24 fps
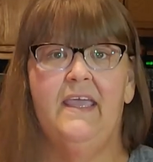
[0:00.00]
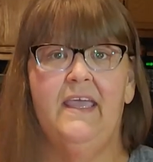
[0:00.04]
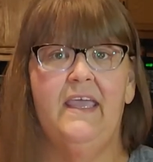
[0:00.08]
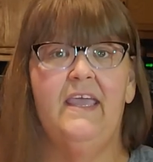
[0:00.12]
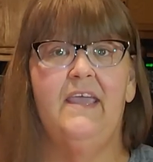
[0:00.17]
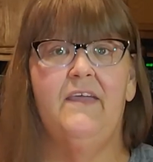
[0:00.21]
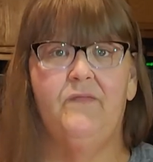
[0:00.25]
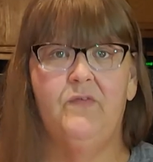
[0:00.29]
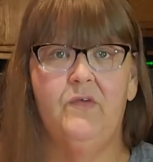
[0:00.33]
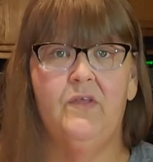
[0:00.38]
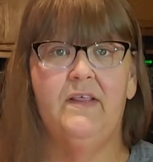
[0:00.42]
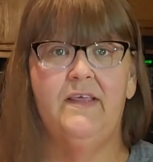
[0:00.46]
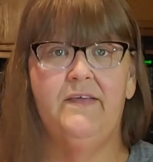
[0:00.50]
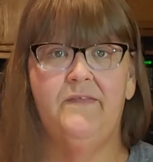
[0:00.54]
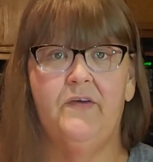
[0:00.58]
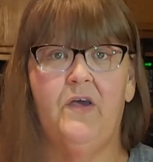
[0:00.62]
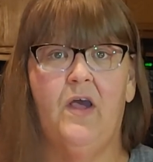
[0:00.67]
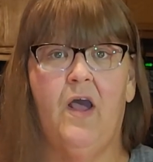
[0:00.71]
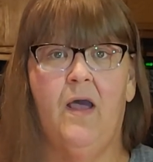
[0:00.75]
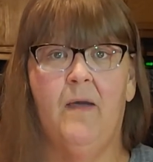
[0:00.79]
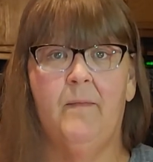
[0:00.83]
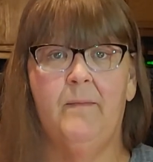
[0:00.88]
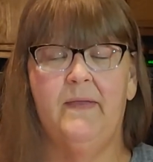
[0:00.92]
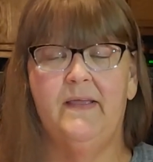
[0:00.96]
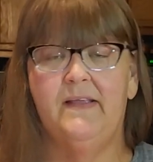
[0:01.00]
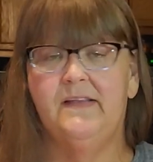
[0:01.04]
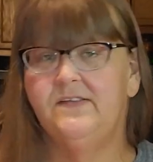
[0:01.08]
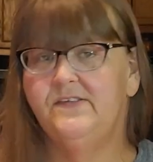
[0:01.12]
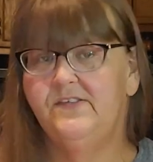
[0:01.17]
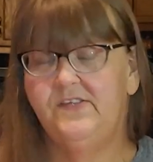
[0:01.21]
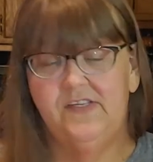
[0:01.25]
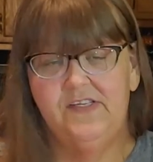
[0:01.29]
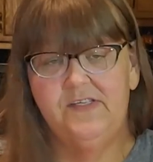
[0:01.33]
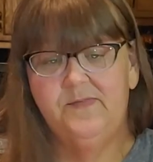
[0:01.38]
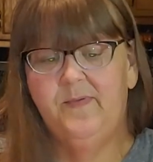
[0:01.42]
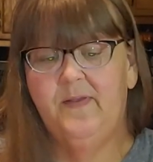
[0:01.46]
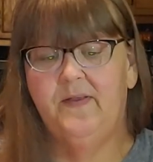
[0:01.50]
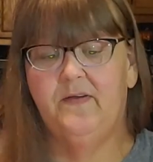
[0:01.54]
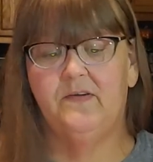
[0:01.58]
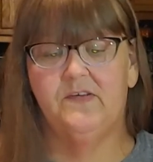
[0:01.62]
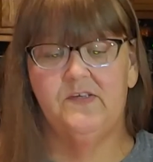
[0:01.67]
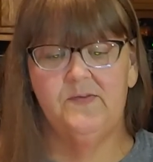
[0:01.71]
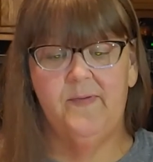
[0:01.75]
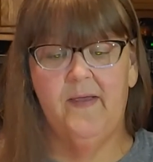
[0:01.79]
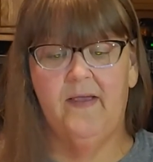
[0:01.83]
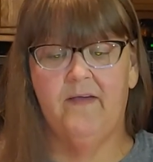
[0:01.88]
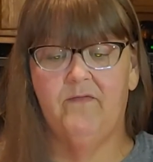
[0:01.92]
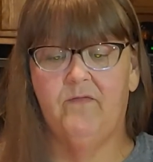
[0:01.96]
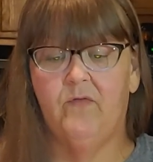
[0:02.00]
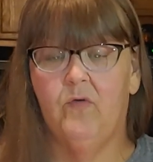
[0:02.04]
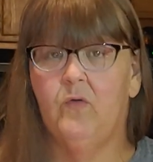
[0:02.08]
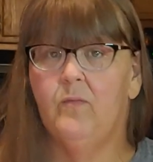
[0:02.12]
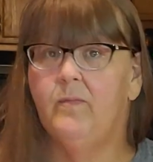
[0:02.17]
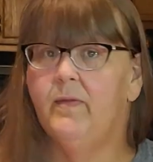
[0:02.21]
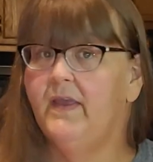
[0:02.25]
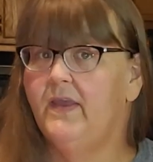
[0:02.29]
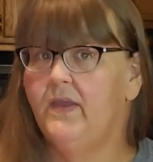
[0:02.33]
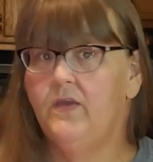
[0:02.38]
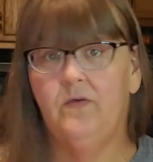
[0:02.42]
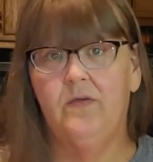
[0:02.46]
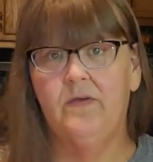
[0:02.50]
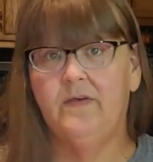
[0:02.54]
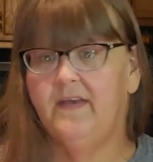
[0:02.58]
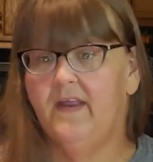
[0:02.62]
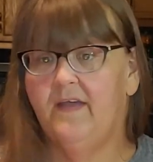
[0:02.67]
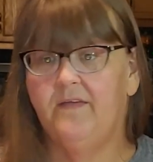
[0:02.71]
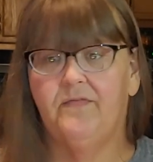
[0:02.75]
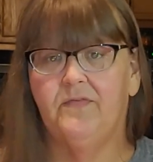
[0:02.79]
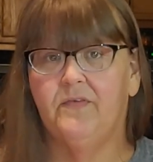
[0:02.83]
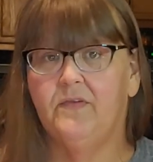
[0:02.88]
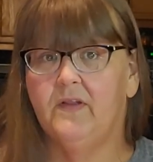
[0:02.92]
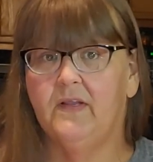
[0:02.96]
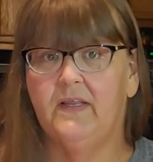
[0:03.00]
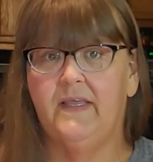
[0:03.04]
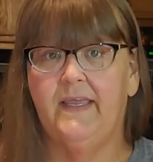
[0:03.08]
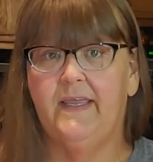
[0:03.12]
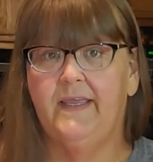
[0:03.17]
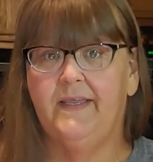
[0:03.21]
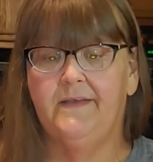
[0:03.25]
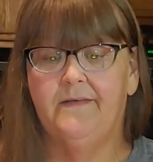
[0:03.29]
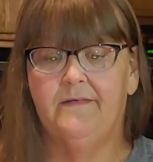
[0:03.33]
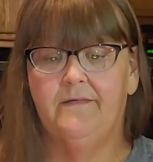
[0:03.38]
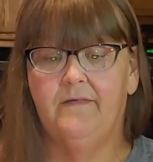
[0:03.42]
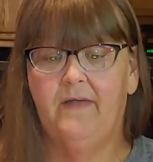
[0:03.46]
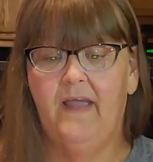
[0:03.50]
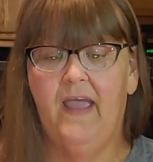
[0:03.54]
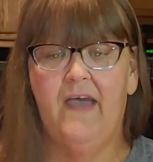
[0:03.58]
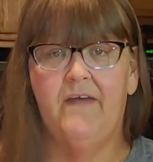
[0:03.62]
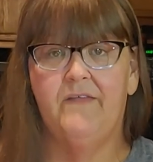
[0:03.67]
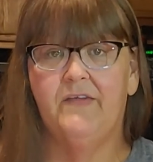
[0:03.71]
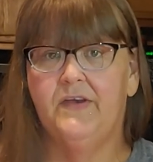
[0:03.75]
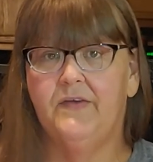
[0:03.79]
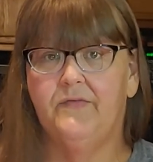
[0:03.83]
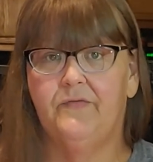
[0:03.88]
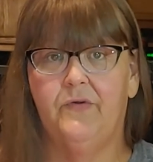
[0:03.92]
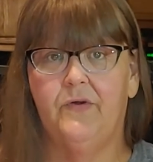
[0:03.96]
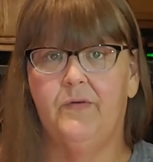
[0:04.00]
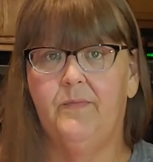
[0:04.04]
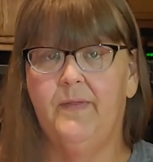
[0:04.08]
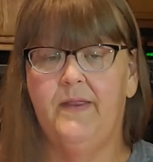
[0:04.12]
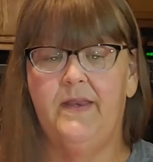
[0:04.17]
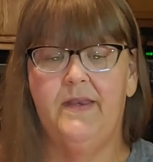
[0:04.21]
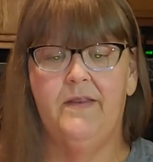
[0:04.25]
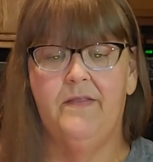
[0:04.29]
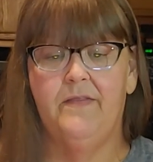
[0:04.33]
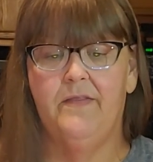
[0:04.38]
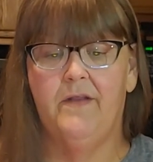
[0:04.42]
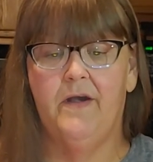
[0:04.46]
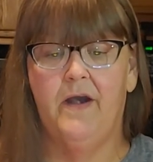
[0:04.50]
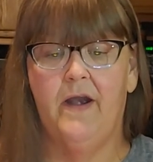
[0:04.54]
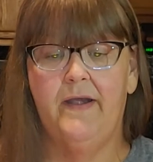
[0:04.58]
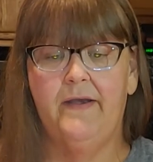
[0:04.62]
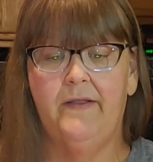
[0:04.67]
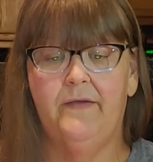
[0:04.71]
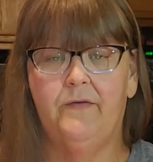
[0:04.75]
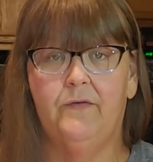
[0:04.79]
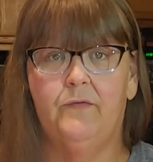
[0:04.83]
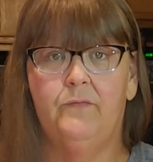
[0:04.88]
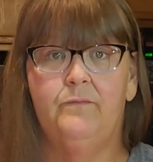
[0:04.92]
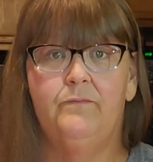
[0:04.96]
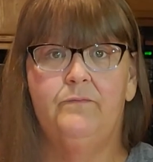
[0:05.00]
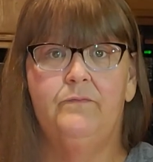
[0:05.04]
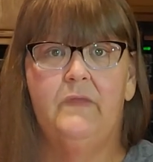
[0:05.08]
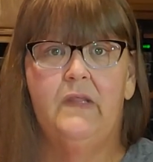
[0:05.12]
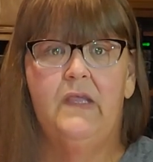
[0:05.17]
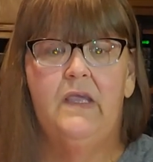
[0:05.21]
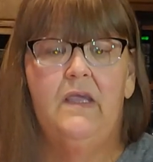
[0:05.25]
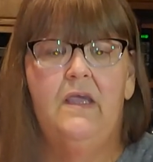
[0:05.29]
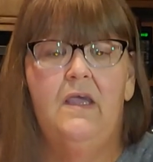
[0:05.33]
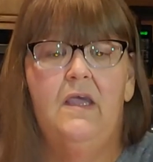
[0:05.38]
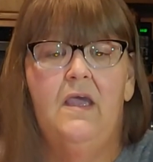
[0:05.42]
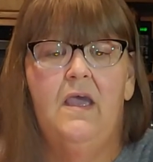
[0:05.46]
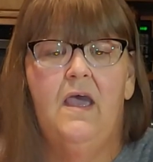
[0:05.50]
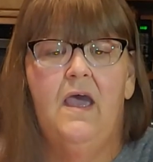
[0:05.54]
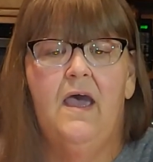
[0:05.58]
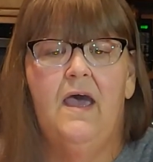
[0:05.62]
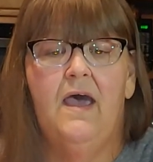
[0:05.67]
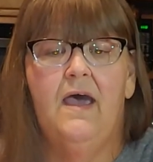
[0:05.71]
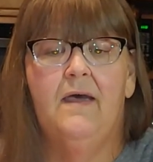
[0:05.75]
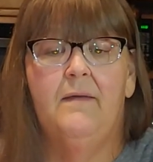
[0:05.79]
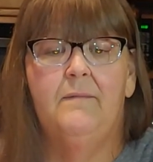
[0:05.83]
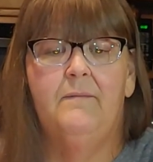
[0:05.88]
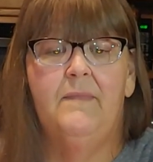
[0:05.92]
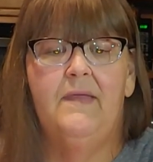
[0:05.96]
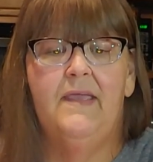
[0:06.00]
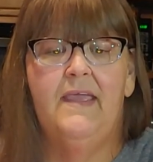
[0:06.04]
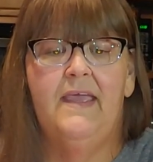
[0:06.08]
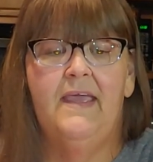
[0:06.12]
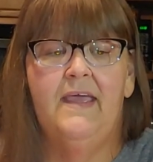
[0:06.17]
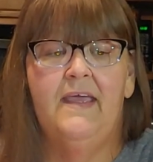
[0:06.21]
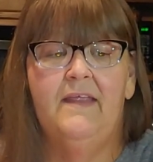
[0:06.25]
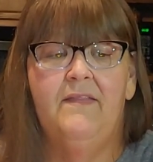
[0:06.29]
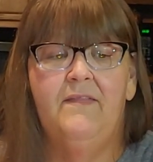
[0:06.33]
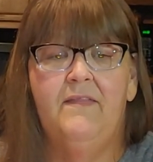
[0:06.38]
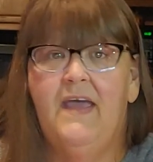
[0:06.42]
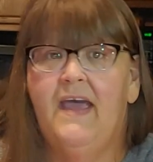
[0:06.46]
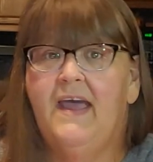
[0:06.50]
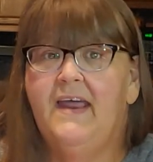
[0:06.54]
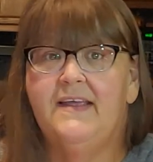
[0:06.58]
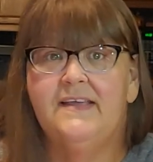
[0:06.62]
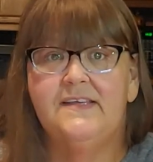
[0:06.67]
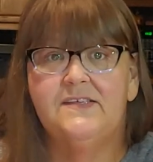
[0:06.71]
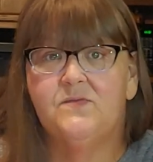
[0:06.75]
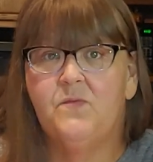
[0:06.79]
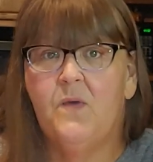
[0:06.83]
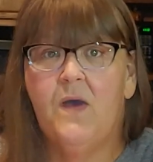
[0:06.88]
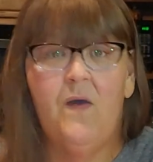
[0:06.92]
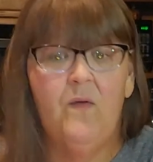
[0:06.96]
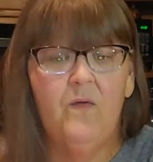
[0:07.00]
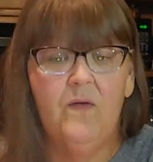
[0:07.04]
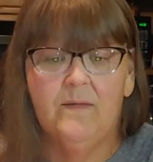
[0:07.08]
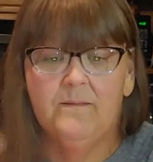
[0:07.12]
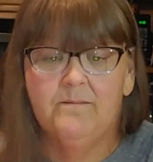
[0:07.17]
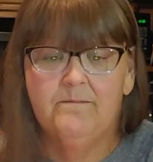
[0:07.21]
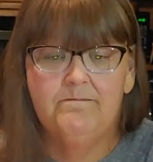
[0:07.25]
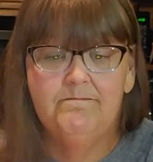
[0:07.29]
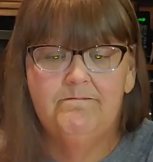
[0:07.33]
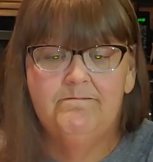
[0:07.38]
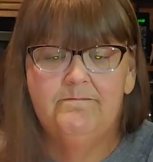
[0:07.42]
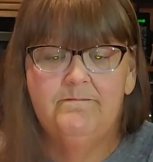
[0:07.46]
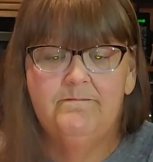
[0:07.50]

if you leave a comment, just be respectful, but you can definitely have a different opinion than I do. And that is welcome.